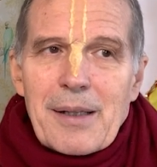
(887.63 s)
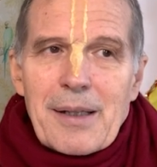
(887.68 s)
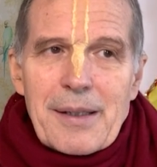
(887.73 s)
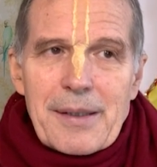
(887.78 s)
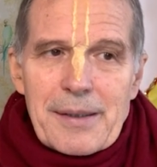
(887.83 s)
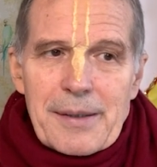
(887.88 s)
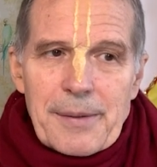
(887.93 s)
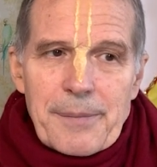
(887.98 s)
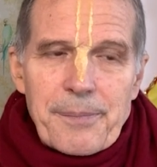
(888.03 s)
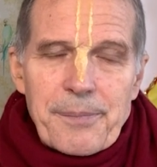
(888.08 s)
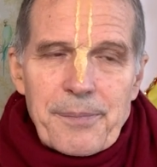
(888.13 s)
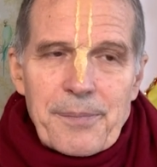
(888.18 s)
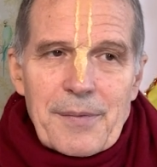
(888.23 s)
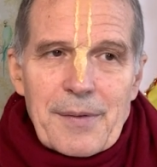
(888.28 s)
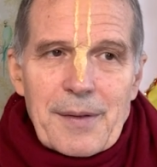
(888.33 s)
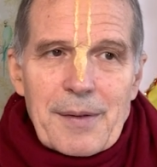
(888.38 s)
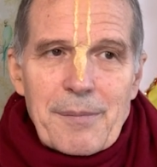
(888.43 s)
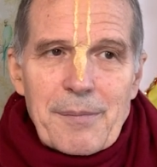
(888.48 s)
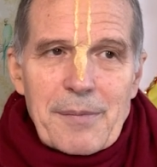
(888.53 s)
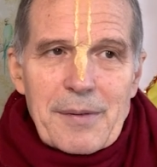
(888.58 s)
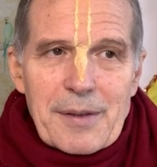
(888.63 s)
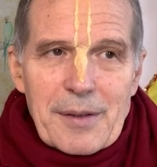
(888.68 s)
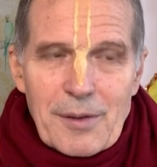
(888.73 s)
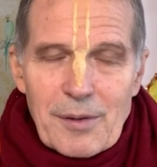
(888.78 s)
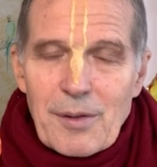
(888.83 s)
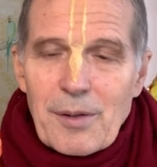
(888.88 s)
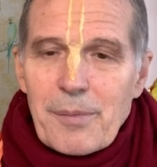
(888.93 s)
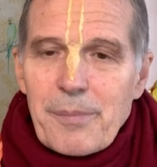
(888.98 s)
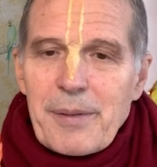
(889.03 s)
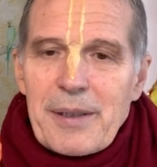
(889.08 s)
And the
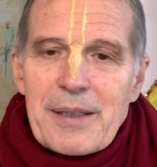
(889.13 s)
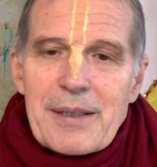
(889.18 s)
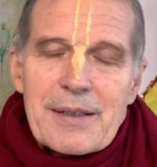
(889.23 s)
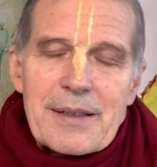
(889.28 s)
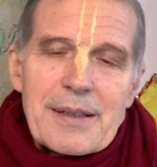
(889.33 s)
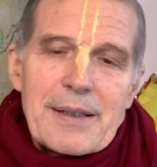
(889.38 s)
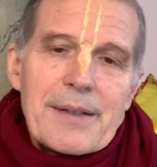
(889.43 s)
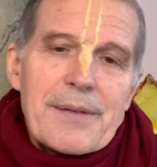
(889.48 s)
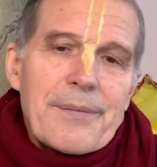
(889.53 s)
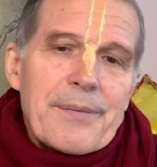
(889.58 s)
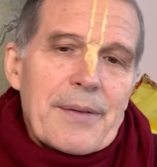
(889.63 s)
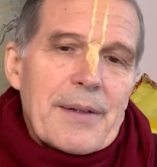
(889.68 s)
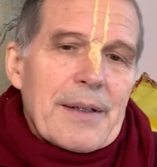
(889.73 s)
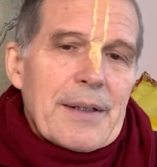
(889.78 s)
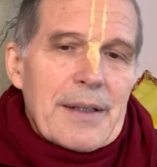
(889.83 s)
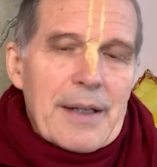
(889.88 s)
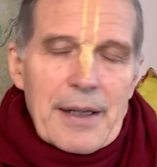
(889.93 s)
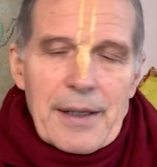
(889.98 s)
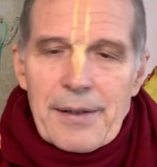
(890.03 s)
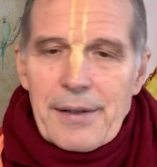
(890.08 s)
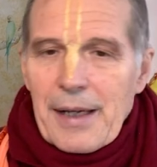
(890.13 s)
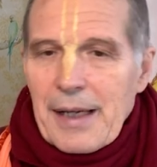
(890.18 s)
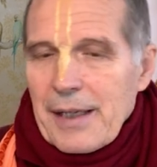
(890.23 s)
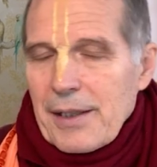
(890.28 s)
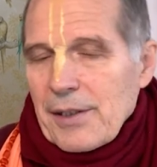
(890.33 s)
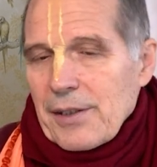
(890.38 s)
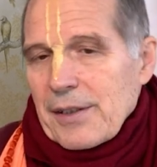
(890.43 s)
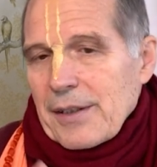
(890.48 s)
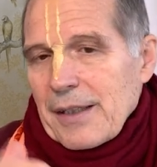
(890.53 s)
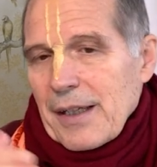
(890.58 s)
gopis
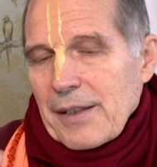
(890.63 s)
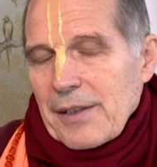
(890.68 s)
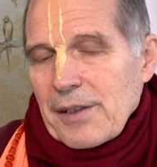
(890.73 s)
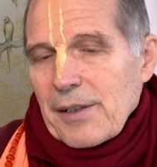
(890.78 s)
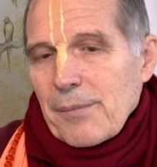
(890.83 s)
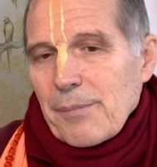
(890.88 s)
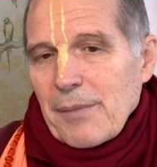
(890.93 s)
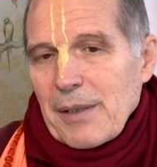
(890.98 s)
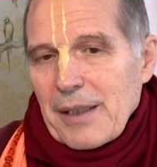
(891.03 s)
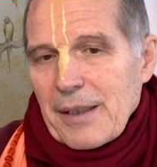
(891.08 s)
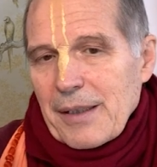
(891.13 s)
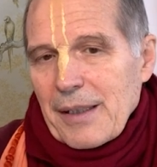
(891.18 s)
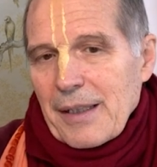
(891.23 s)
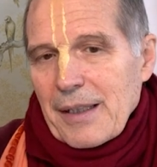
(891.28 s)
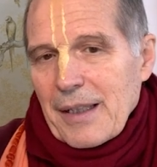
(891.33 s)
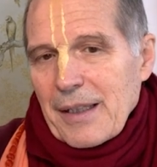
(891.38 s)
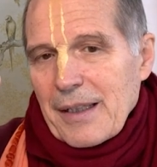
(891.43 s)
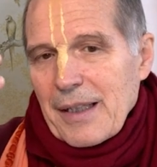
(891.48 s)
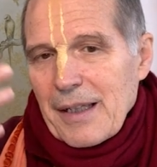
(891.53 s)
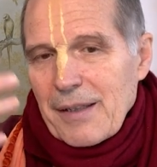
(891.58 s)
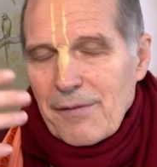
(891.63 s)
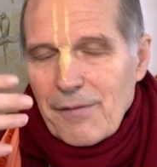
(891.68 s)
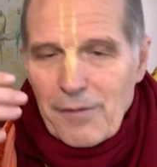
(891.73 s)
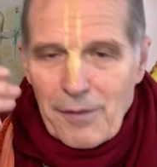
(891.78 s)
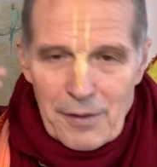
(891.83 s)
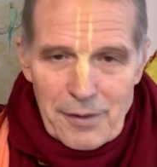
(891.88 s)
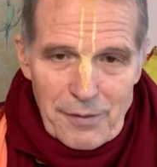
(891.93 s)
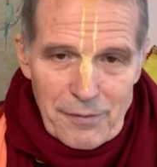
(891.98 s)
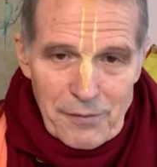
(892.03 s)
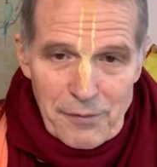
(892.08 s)
arrange such a meeting, and then
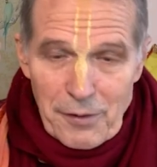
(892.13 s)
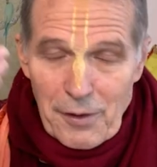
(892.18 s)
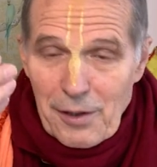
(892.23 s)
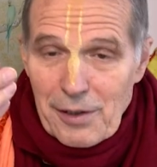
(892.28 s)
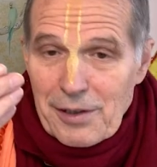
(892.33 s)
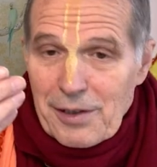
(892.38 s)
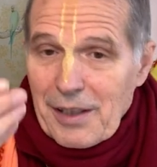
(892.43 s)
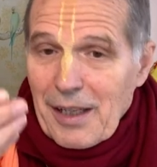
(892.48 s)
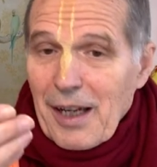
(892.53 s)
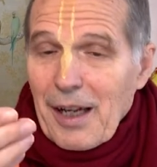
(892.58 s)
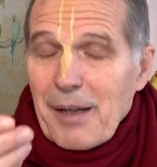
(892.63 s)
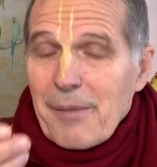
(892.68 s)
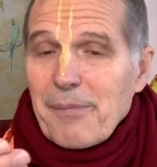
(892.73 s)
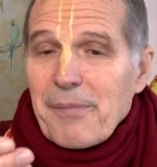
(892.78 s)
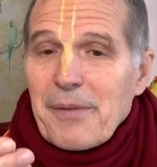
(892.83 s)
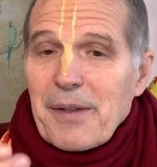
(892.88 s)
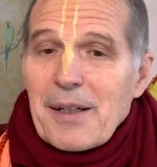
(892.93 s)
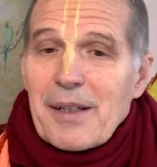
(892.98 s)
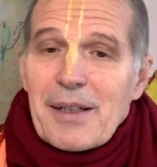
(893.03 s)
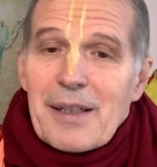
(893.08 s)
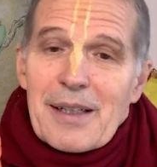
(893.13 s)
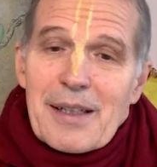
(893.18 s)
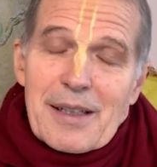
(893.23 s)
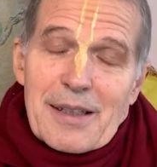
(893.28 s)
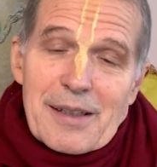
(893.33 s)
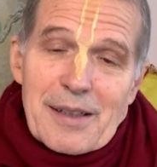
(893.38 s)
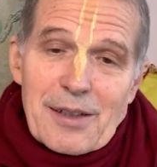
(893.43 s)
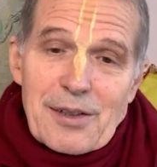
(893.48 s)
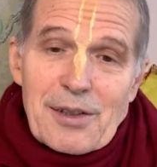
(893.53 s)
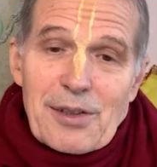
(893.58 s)
for the first time
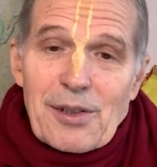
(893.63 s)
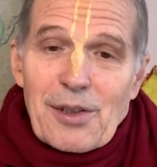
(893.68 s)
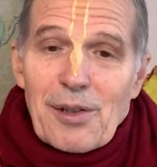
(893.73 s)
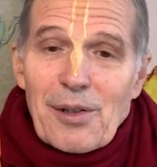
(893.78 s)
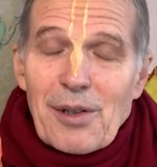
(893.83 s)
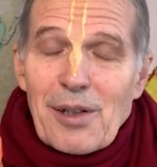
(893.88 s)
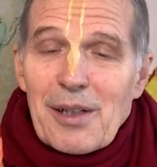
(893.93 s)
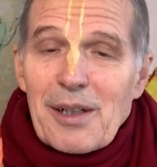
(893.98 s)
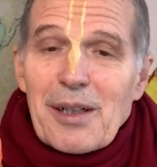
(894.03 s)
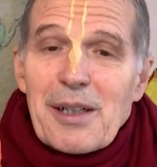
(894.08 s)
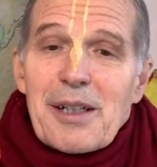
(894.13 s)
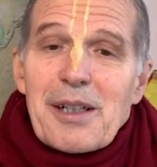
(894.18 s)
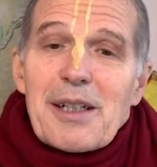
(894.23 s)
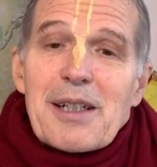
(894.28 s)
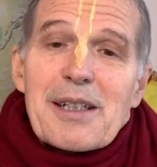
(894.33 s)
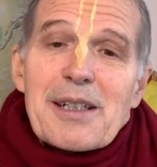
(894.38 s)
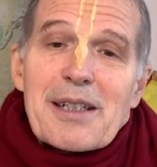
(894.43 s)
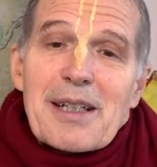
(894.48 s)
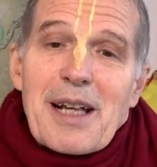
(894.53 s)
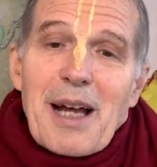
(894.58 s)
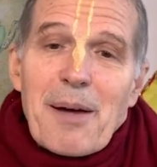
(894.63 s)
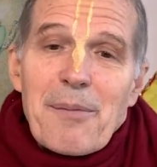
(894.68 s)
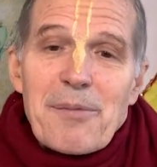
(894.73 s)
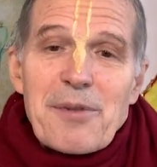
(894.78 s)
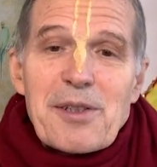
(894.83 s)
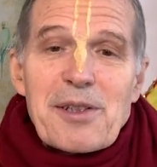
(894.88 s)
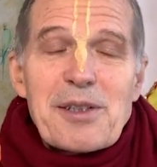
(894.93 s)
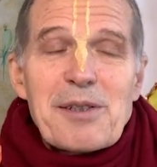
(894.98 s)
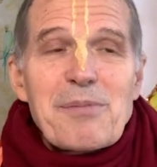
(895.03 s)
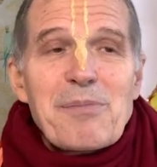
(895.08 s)
the soul
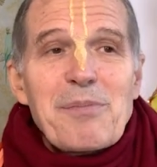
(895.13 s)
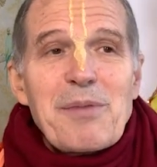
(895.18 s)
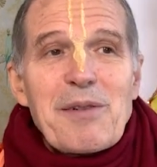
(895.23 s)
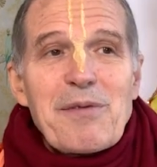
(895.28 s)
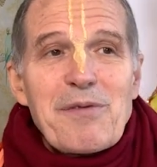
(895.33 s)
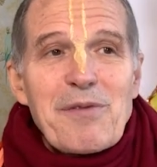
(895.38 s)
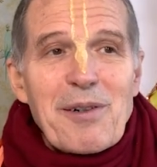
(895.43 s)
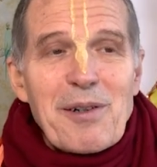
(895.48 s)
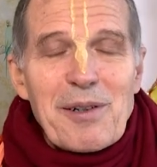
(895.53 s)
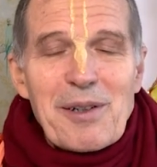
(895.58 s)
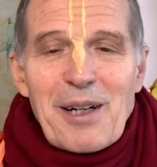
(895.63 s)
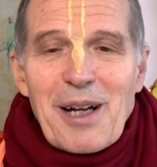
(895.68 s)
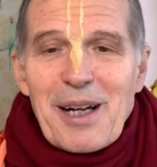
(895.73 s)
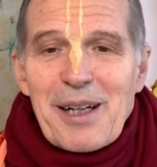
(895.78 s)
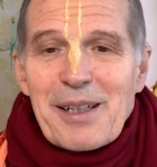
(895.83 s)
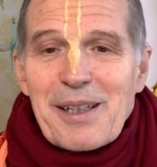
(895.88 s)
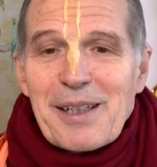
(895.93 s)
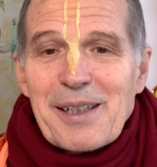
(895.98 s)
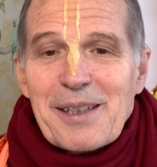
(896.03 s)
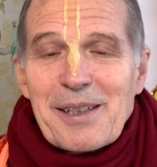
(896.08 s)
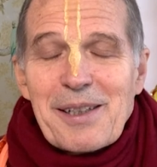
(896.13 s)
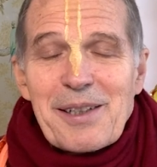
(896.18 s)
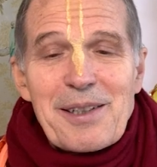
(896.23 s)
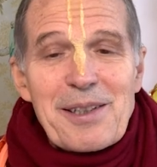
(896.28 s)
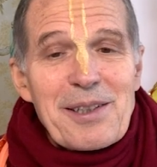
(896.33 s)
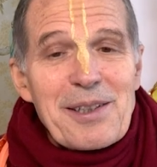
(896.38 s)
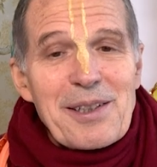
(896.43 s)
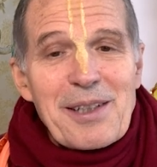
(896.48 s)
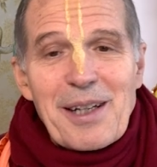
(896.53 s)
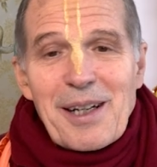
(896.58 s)
comes before Radha and
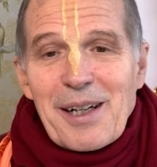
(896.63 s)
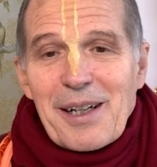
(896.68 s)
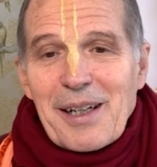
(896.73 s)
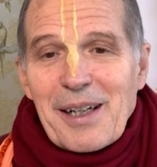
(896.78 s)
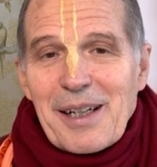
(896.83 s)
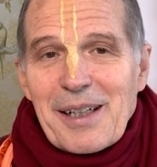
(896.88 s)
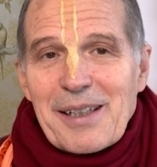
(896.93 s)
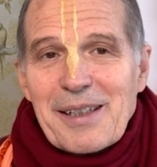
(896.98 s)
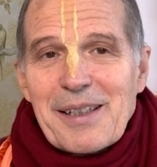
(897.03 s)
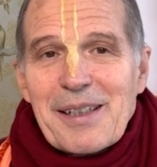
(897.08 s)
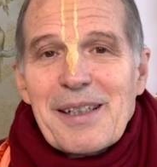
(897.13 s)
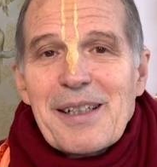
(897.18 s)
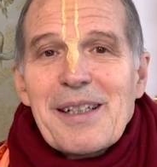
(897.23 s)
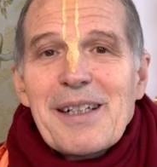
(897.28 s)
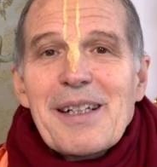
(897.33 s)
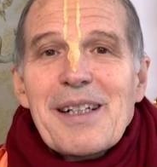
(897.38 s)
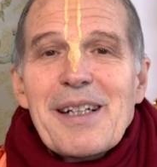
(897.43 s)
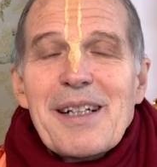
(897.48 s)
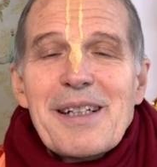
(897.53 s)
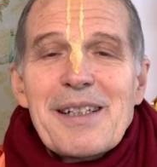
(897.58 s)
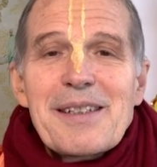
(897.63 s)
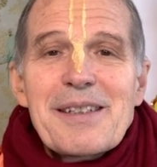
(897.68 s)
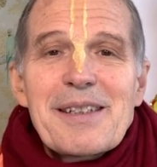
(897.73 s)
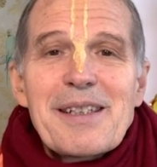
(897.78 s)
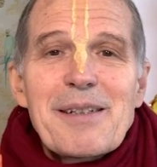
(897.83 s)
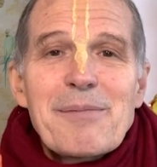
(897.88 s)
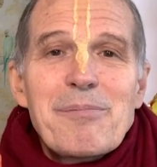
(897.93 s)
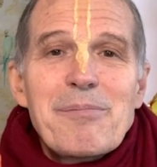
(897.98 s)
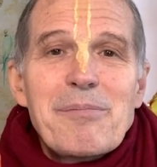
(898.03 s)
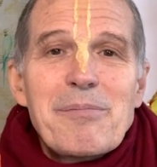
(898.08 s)
Krishna, and it's
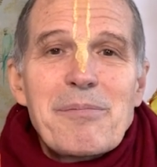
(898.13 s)
a